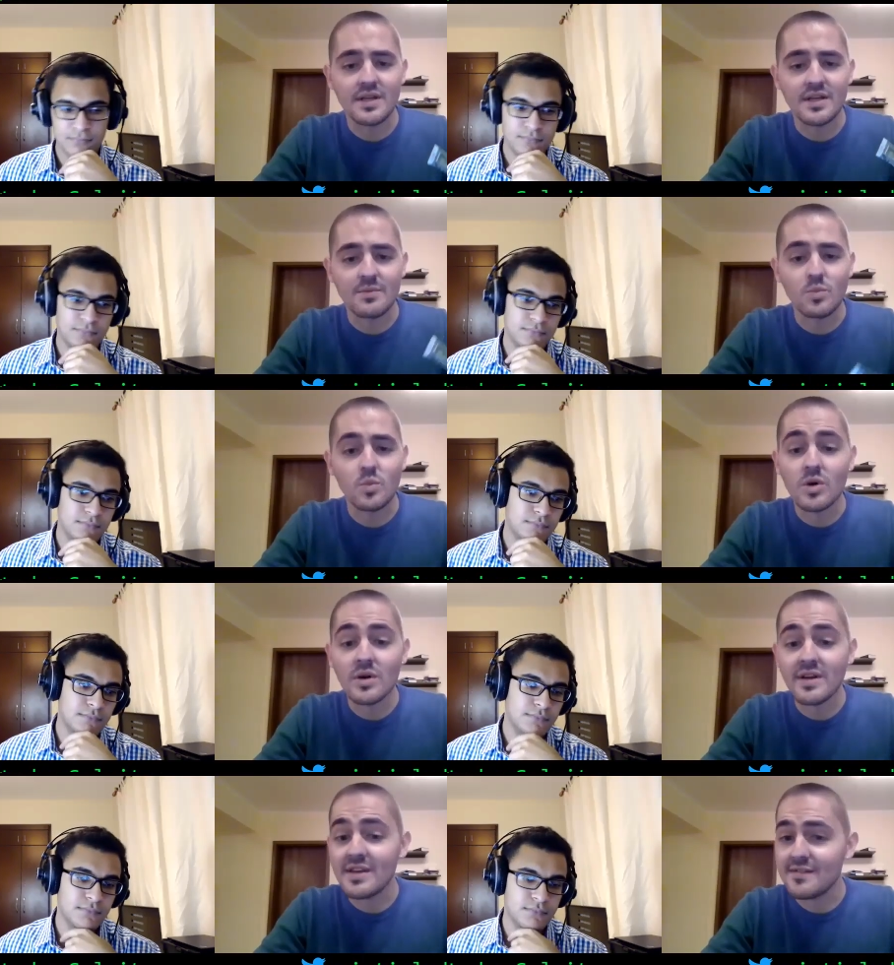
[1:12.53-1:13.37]
Speaker 1: and
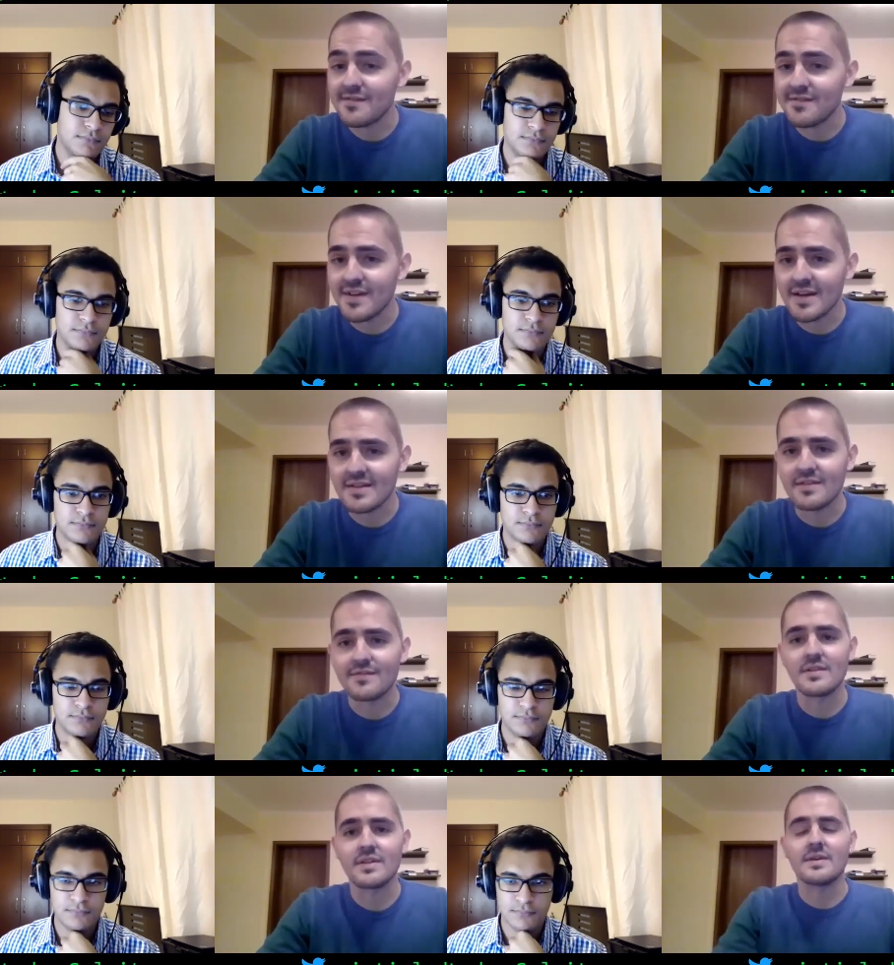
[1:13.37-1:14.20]
more
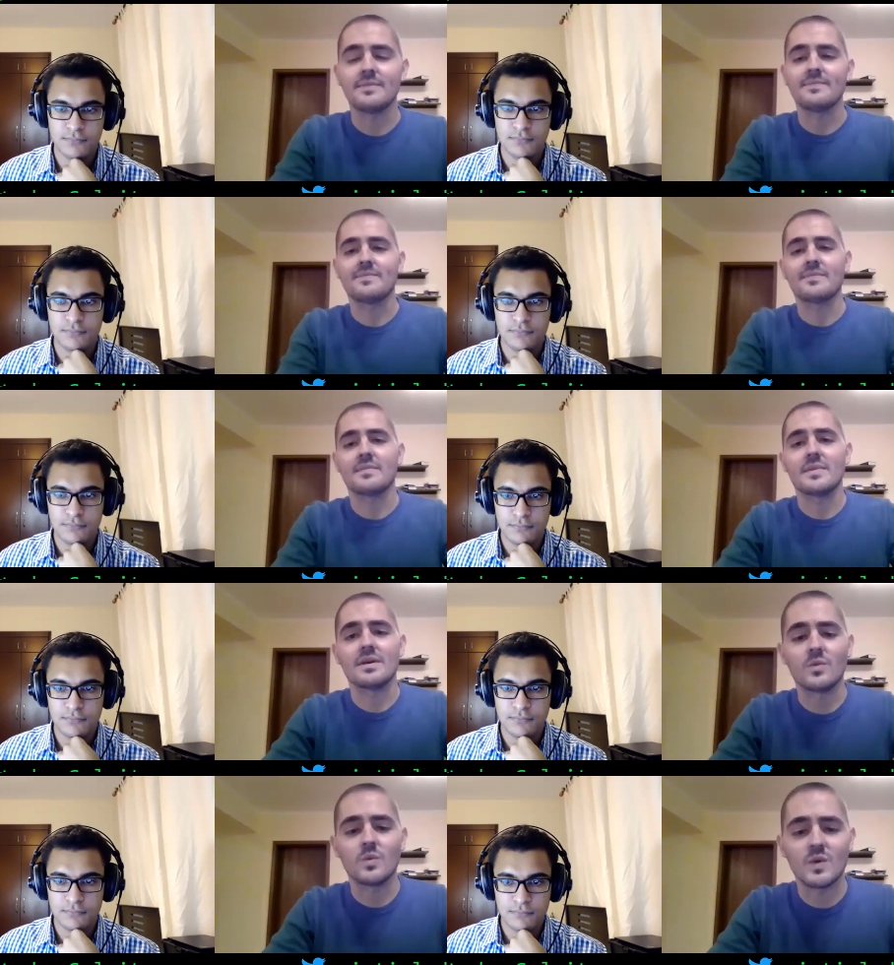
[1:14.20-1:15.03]
effectively?
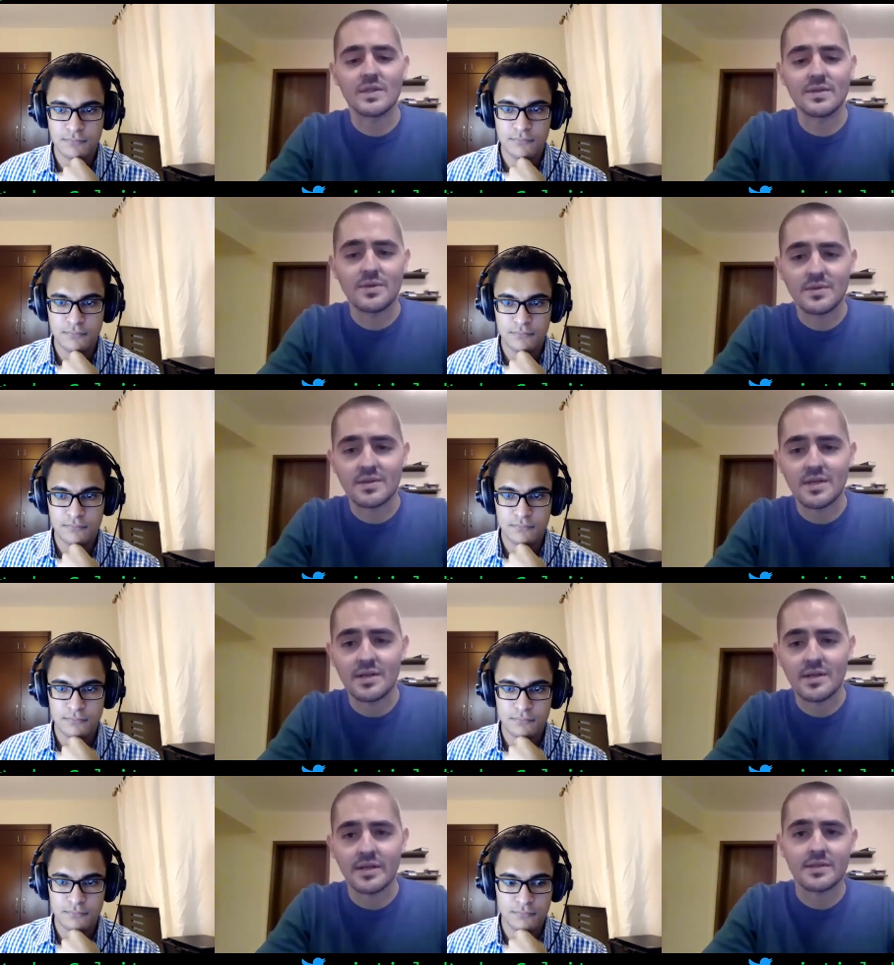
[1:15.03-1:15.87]
What
Speaker 2: do
Speaker 1: you say,
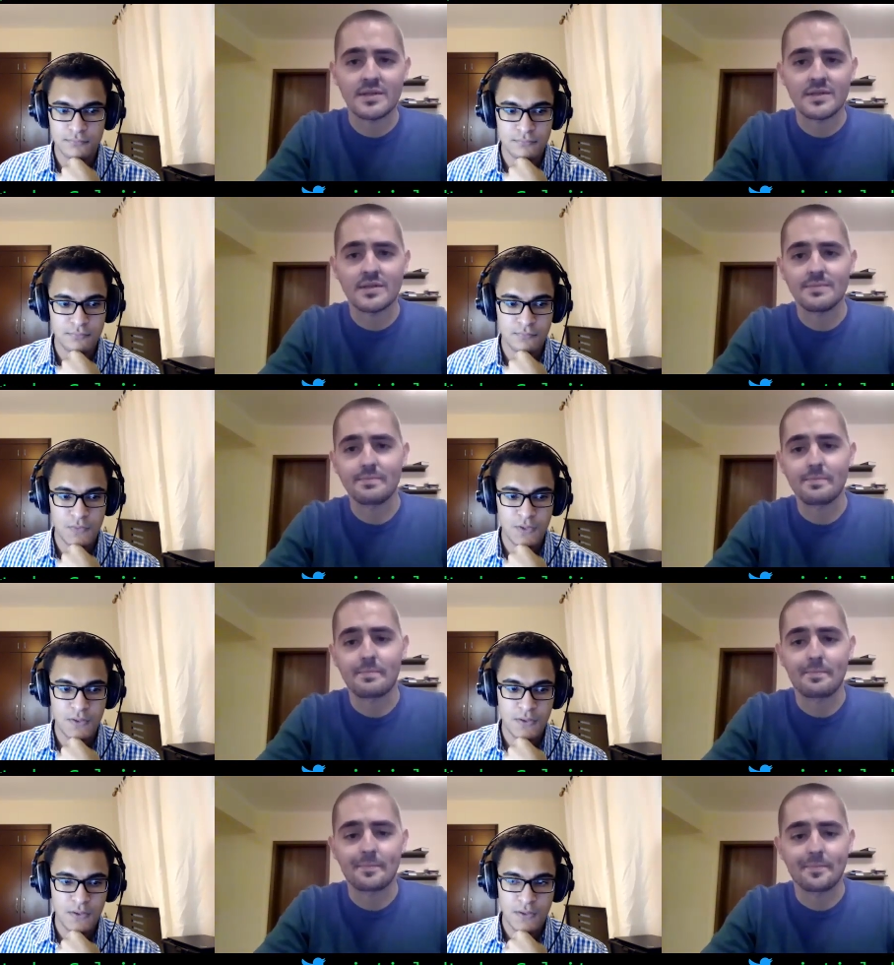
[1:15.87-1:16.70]
Alexis?
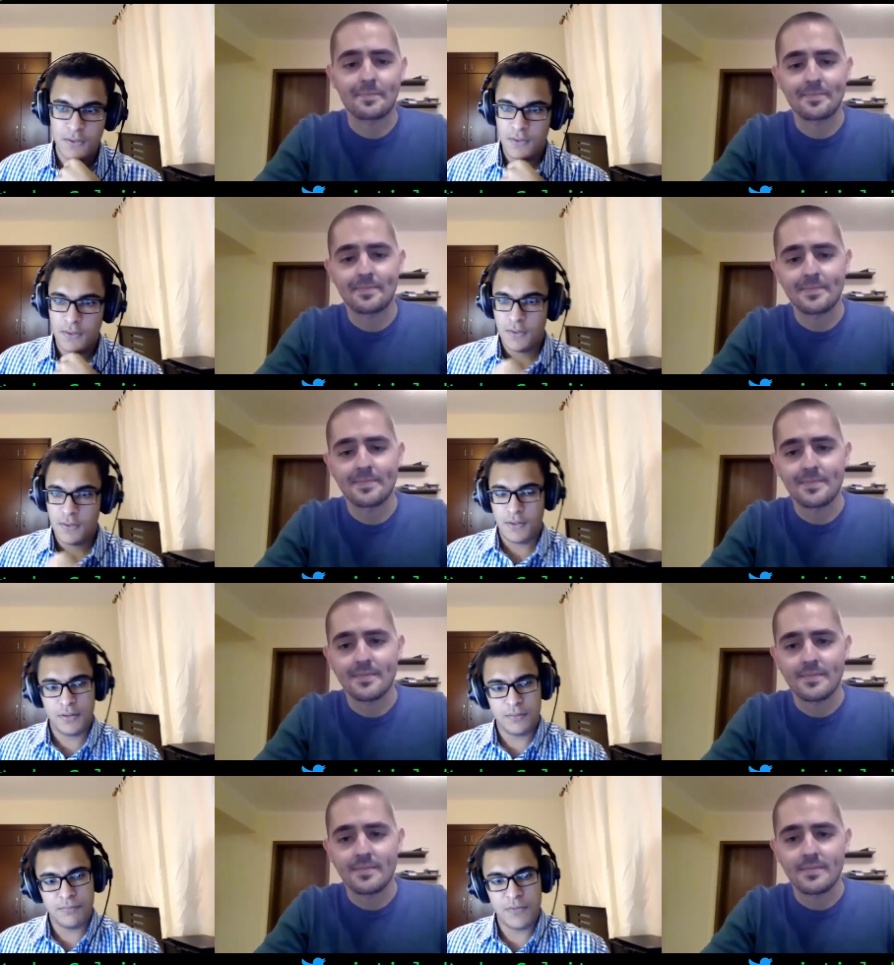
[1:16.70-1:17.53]

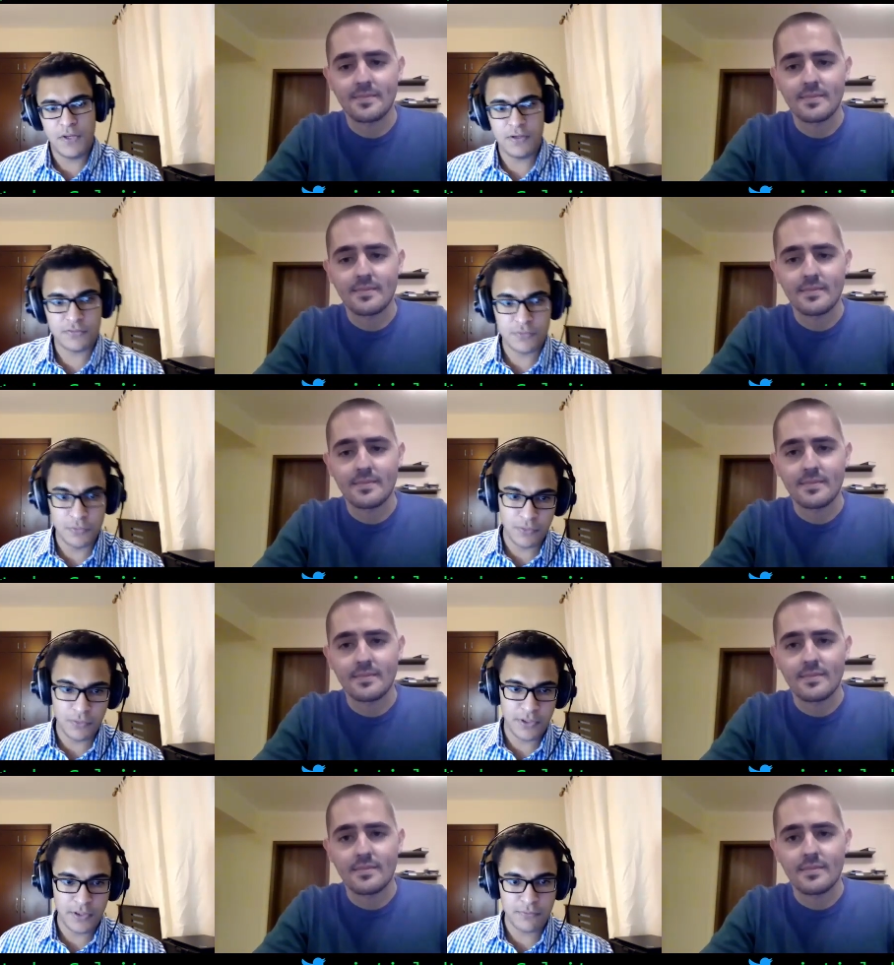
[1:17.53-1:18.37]
Speaker 2: Yeah, so
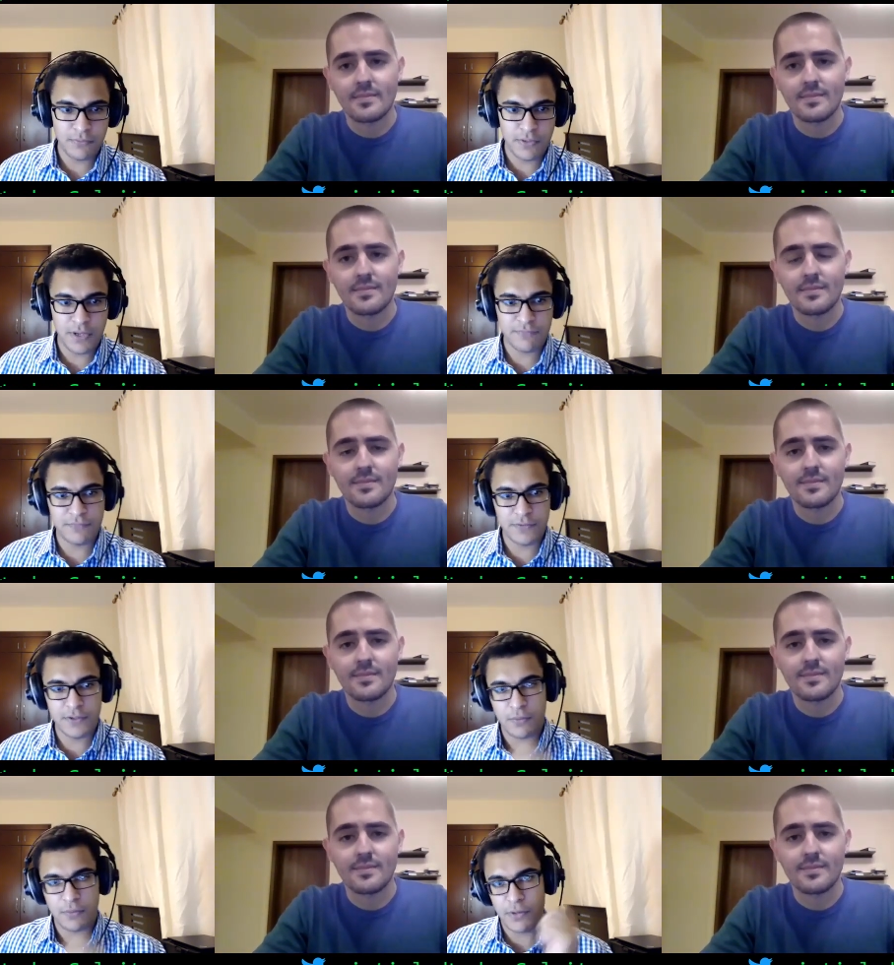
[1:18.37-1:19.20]
I
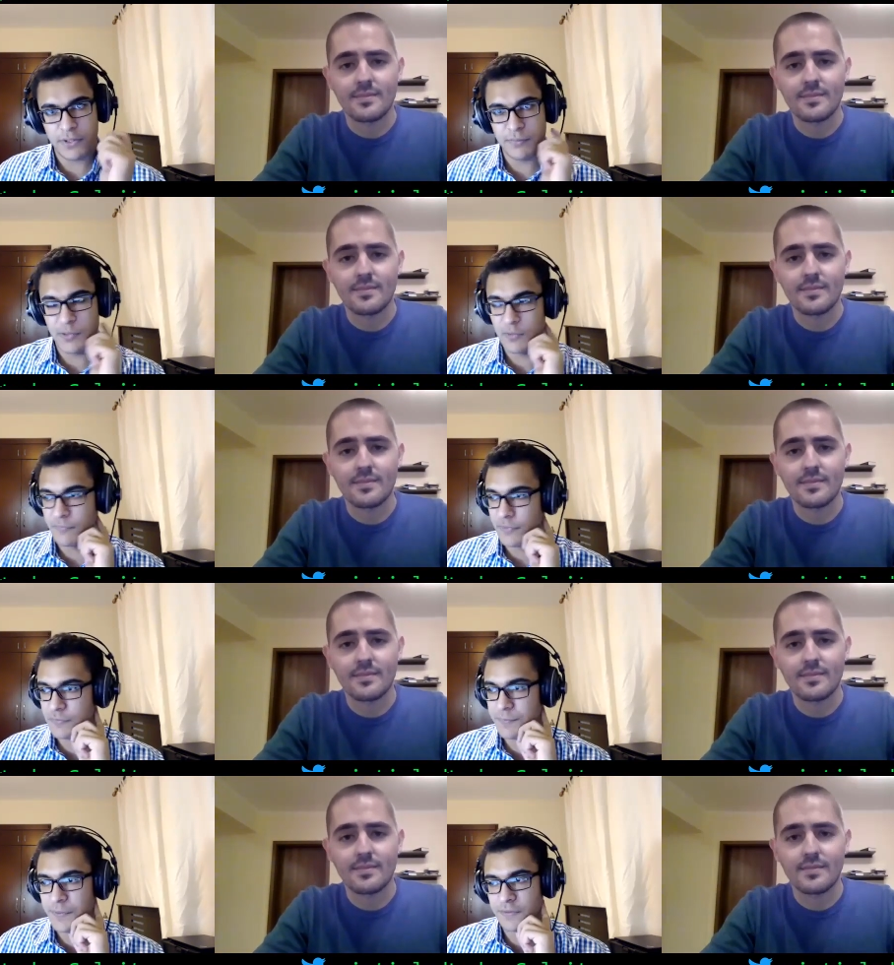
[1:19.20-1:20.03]
have quite a bit of
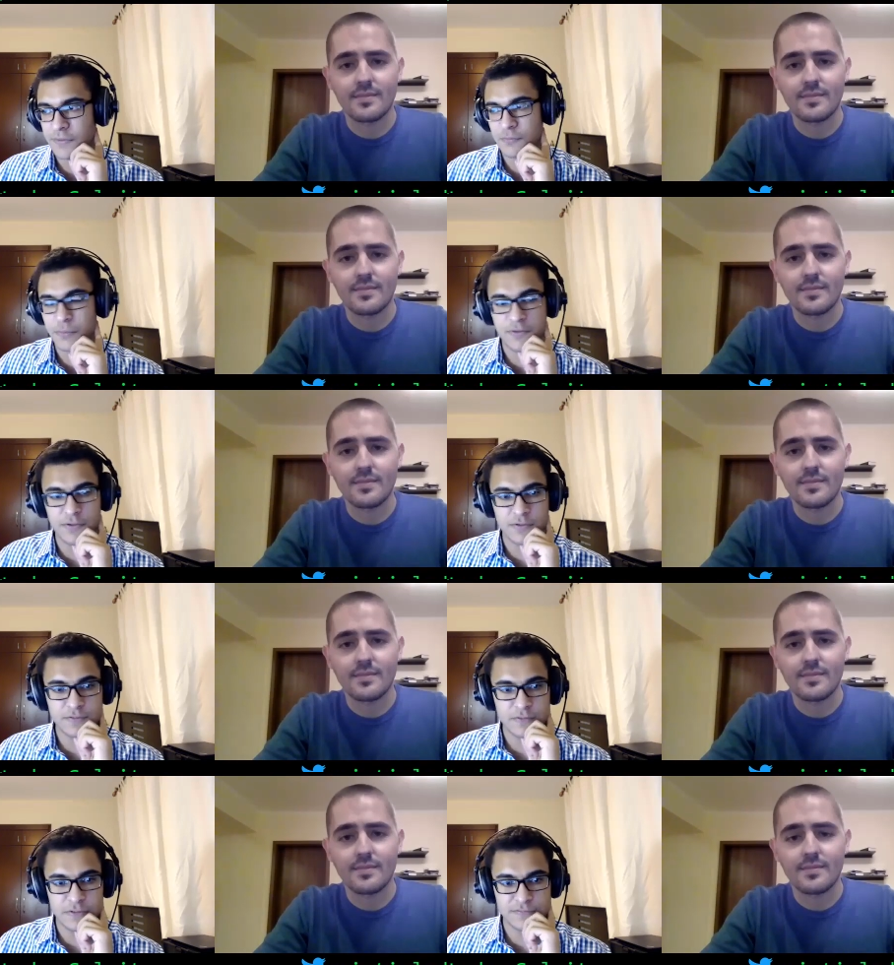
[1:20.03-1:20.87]
experience with
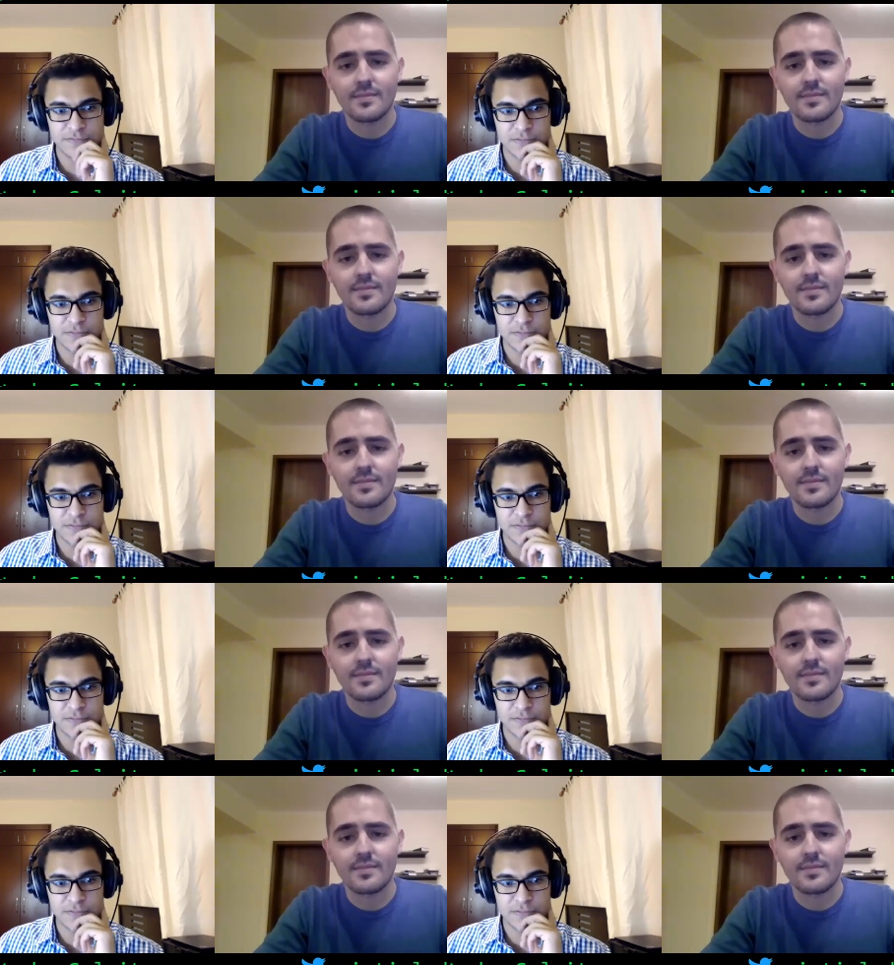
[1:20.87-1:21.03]
this as